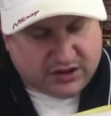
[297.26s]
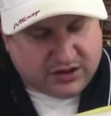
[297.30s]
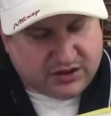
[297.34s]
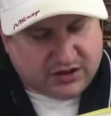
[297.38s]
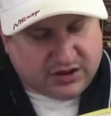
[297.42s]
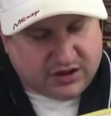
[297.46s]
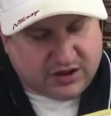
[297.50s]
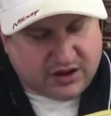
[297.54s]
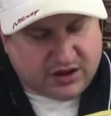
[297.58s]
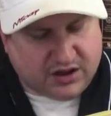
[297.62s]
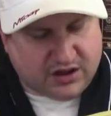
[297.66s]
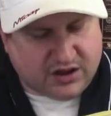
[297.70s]

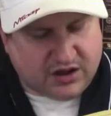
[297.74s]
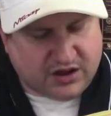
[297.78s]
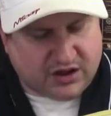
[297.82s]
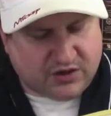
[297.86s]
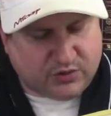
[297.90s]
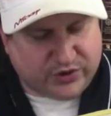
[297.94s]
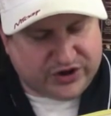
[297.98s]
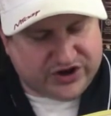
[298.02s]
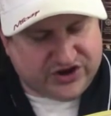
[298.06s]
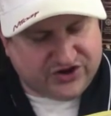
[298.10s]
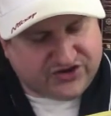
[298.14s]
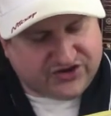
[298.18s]

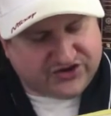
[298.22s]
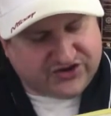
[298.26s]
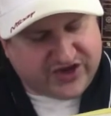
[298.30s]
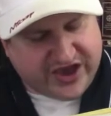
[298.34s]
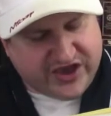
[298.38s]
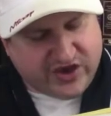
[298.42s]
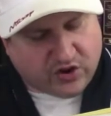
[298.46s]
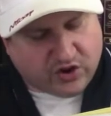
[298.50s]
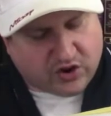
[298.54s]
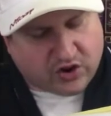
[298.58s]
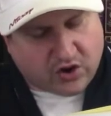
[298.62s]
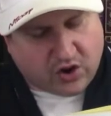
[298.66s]
When you say
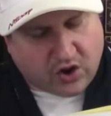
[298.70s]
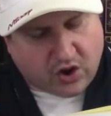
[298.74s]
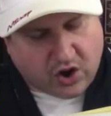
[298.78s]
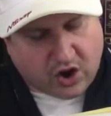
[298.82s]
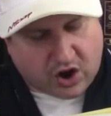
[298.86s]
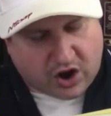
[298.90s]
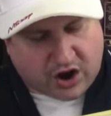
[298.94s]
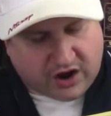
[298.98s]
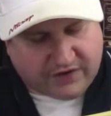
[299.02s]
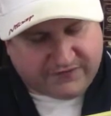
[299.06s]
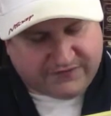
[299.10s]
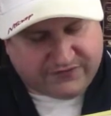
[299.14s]
you're
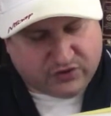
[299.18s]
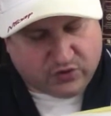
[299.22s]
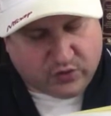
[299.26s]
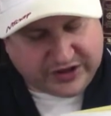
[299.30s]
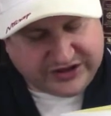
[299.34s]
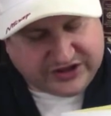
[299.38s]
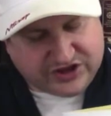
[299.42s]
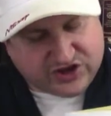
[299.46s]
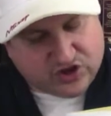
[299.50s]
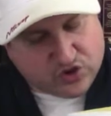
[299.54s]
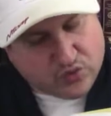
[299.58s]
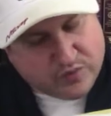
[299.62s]
off,
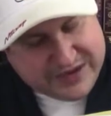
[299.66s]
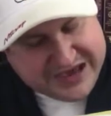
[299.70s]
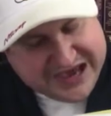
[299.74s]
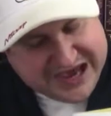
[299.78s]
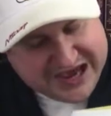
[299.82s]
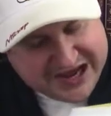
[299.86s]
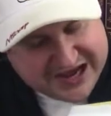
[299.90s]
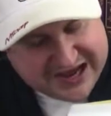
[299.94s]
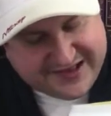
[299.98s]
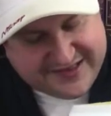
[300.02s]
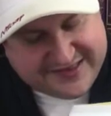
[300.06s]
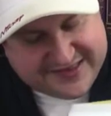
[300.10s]
what do you
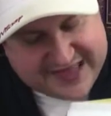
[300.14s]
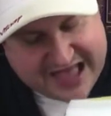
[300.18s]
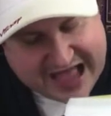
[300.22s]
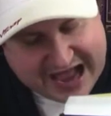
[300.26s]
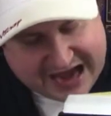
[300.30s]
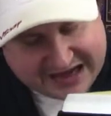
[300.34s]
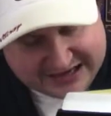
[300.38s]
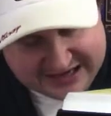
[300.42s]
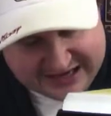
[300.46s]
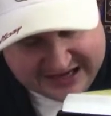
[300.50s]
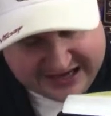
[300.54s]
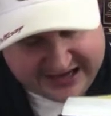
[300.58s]
mean
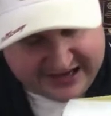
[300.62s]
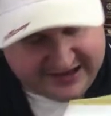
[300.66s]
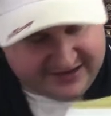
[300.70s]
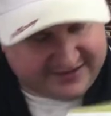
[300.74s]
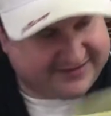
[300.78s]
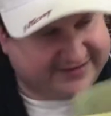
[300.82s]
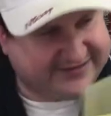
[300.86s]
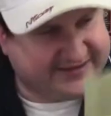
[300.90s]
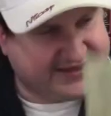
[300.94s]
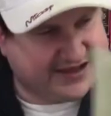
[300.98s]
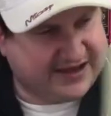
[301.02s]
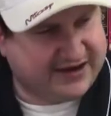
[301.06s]
exactly?"
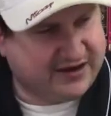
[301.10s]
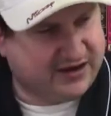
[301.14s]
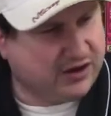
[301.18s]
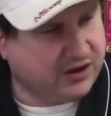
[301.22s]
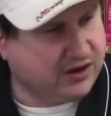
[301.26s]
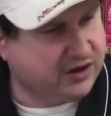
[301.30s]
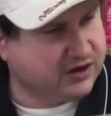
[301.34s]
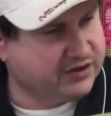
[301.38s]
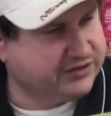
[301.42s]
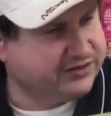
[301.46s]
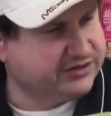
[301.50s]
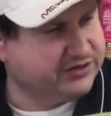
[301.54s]
said
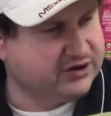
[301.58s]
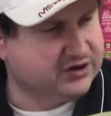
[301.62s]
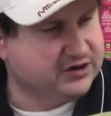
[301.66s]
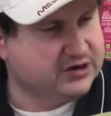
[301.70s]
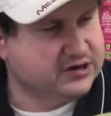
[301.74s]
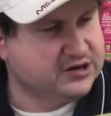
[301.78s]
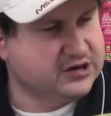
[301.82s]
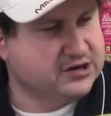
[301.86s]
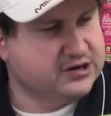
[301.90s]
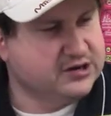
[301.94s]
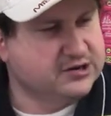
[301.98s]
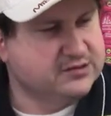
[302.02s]

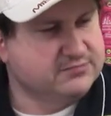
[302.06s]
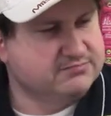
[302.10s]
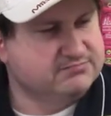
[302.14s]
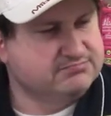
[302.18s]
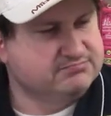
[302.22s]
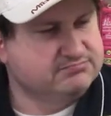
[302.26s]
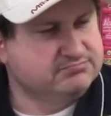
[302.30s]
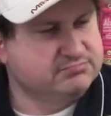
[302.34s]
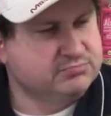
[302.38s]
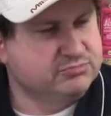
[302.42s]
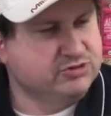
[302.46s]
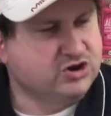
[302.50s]
Arthur.
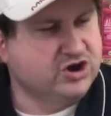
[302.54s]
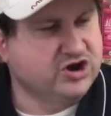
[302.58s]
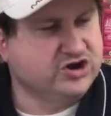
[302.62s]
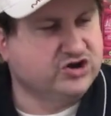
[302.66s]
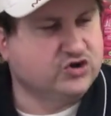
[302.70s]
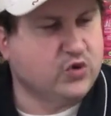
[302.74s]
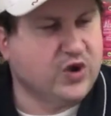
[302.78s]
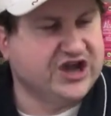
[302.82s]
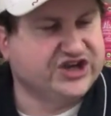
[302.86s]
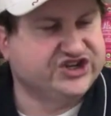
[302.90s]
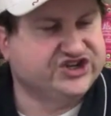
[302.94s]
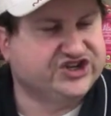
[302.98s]
"Good
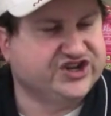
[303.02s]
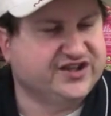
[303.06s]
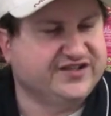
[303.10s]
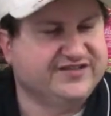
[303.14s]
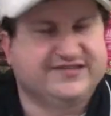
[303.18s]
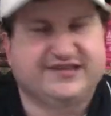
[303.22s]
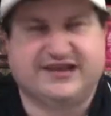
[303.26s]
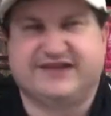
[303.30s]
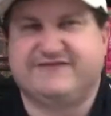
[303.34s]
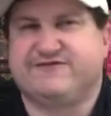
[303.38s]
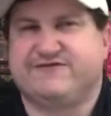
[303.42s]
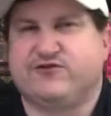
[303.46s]
question,"
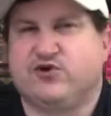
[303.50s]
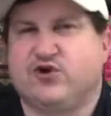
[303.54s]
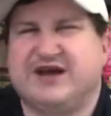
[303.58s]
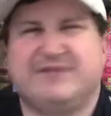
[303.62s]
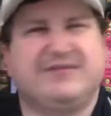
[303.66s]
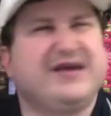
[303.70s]
said Ford.